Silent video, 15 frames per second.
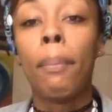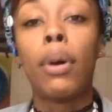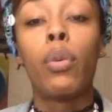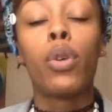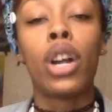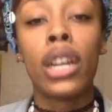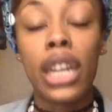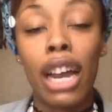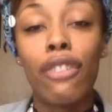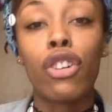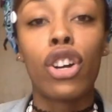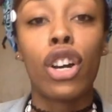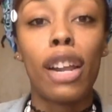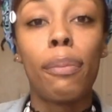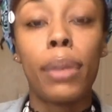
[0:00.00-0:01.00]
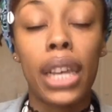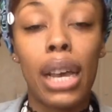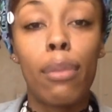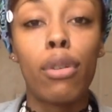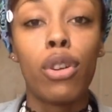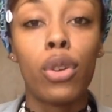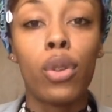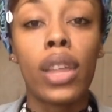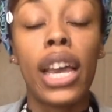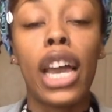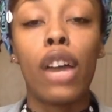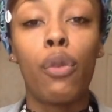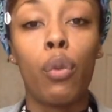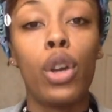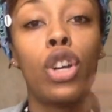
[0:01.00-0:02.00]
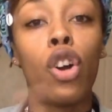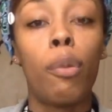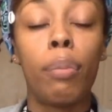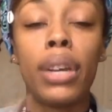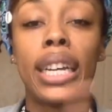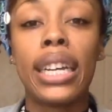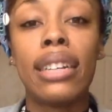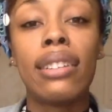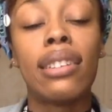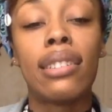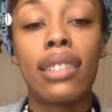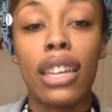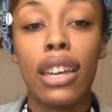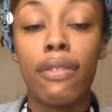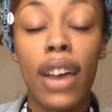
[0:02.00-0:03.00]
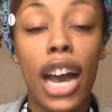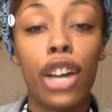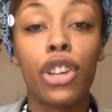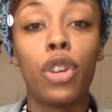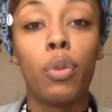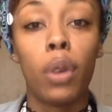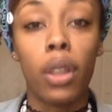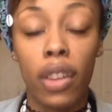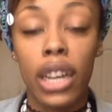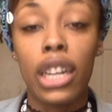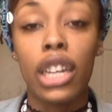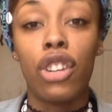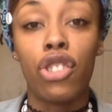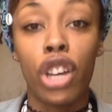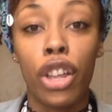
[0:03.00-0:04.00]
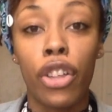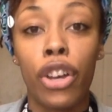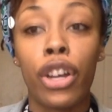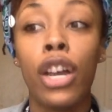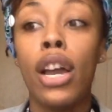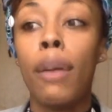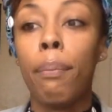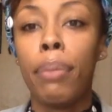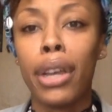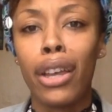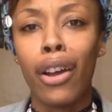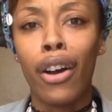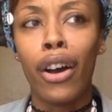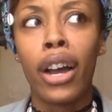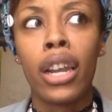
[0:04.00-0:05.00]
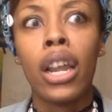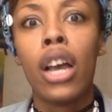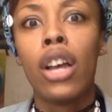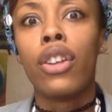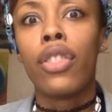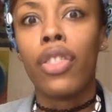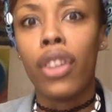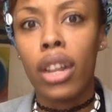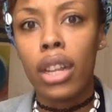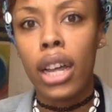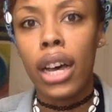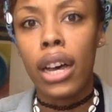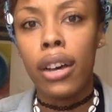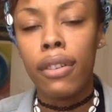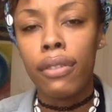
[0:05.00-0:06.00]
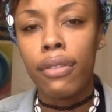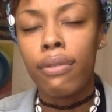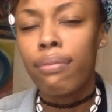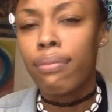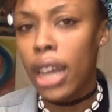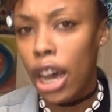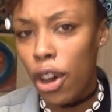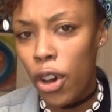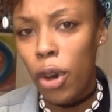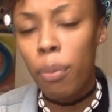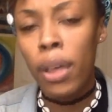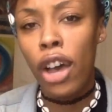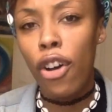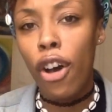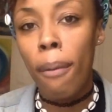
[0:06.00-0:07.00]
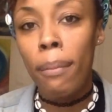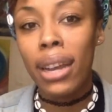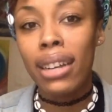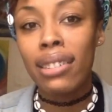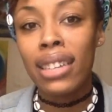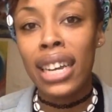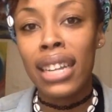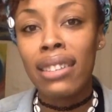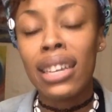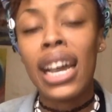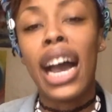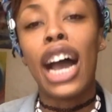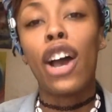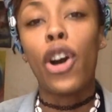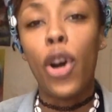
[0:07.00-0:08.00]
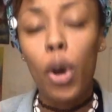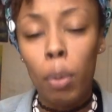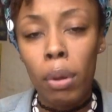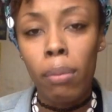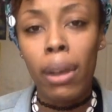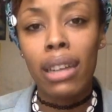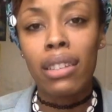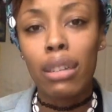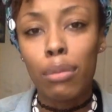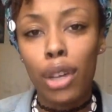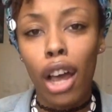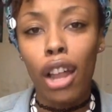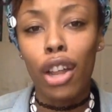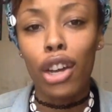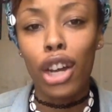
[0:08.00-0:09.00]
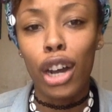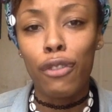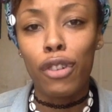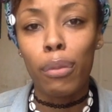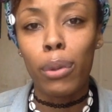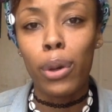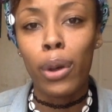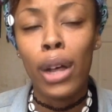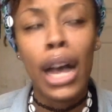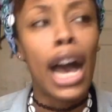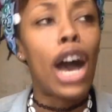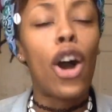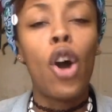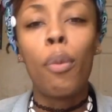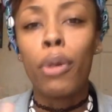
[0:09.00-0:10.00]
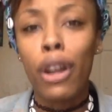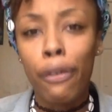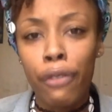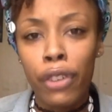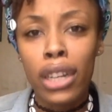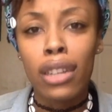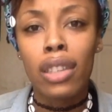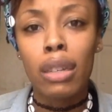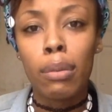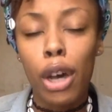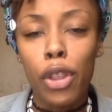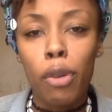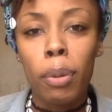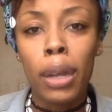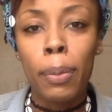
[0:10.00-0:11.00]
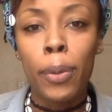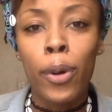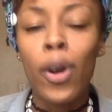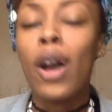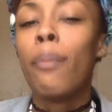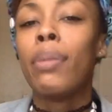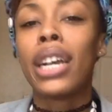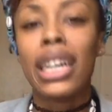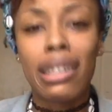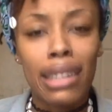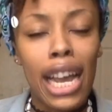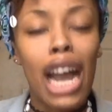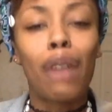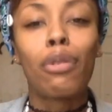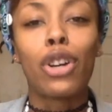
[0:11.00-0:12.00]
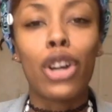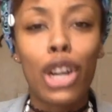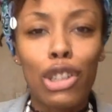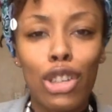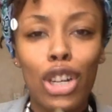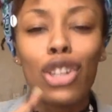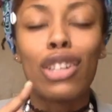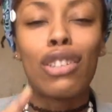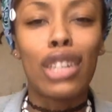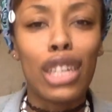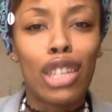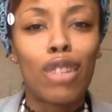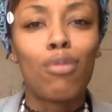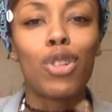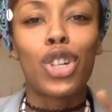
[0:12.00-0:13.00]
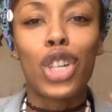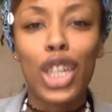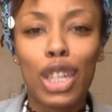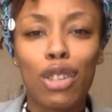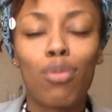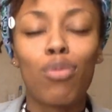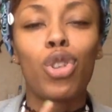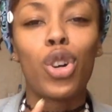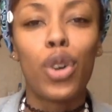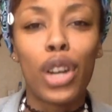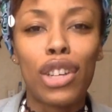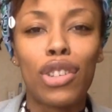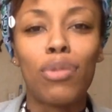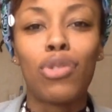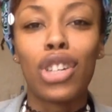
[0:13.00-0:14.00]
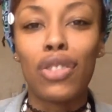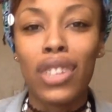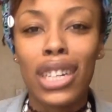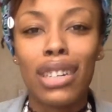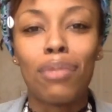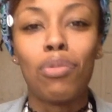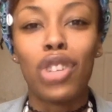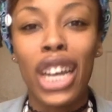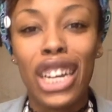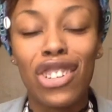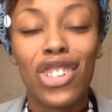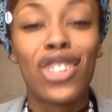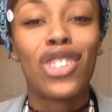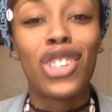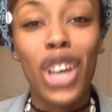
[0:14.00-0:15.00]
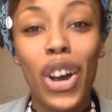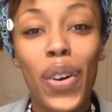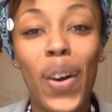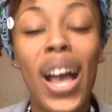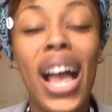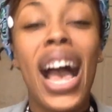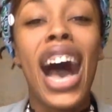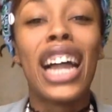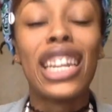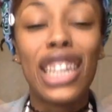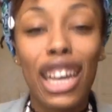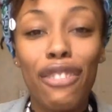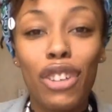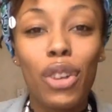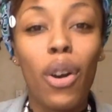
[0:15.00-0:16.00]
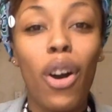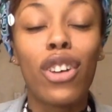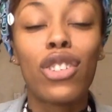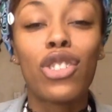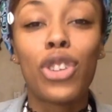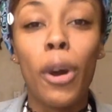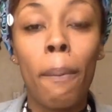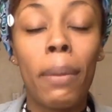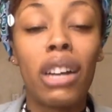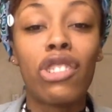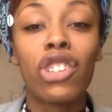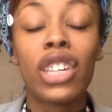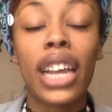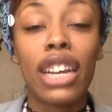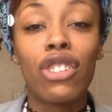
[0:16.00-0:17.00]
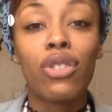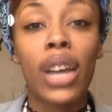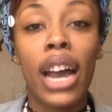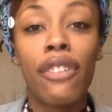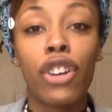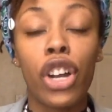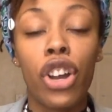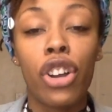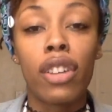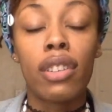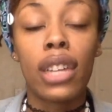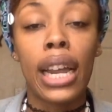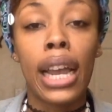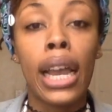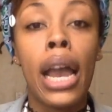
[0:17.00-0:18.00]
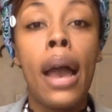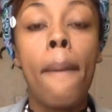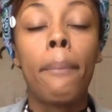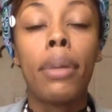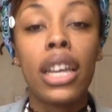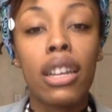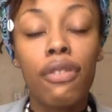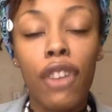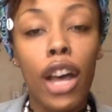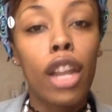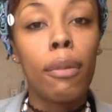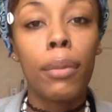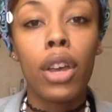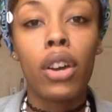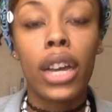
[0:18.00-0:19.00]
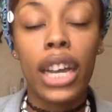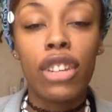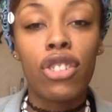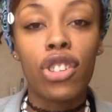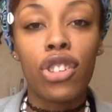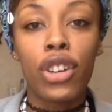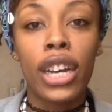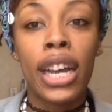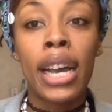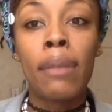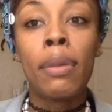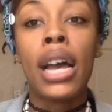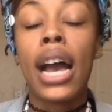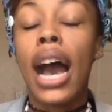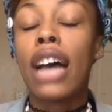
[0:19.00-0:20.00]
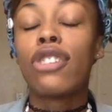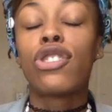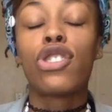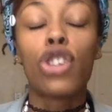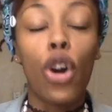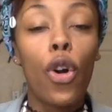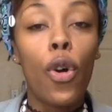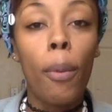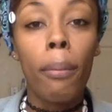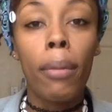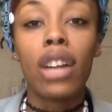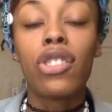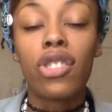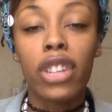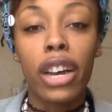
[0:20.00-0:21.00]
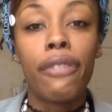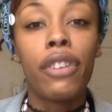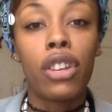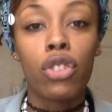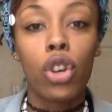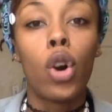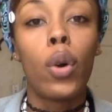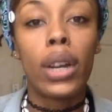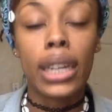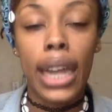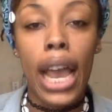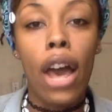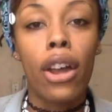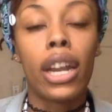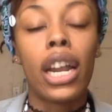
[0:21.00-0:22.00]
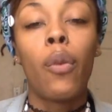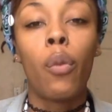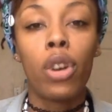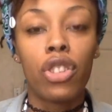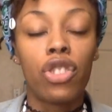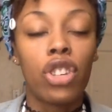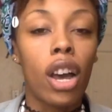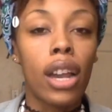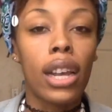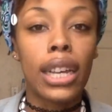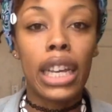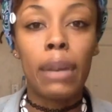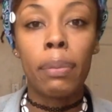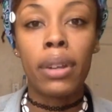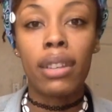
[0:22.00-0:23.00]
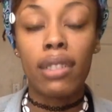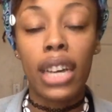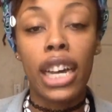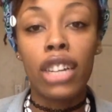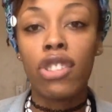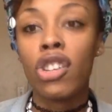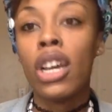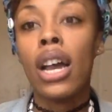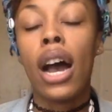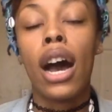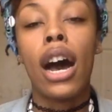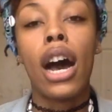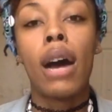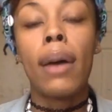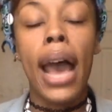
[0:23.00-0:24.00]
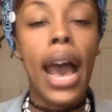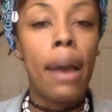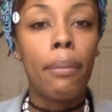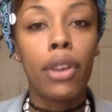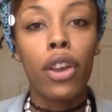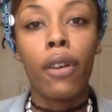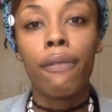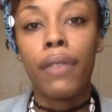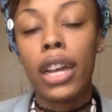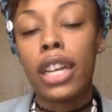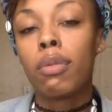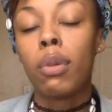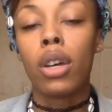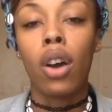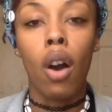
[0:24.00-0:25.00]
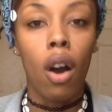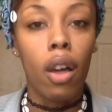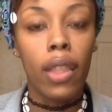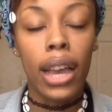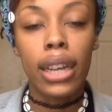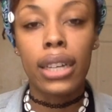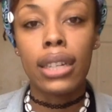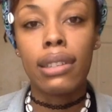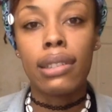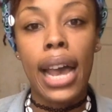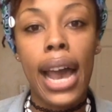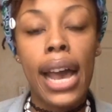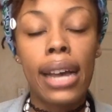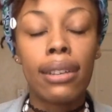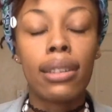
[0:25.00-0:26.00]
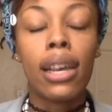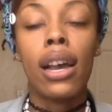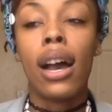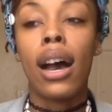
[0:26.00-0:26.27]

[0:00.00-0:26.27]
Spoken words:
But we're never going to be able to do that if we don't begin to see value within each other beyond the love. I hope that all makes sense. I hope it made some of y'all uncomfortable. I hope it offended some other people, because now we're going to start to see some learning and some growing and some shifting and some changes. So I love you all so much. In case you haven't heard it today, please follow me on Instagram. So much stuff is going down, and I want y'all to keep in touch. Add me on Facebook, all that good jazz.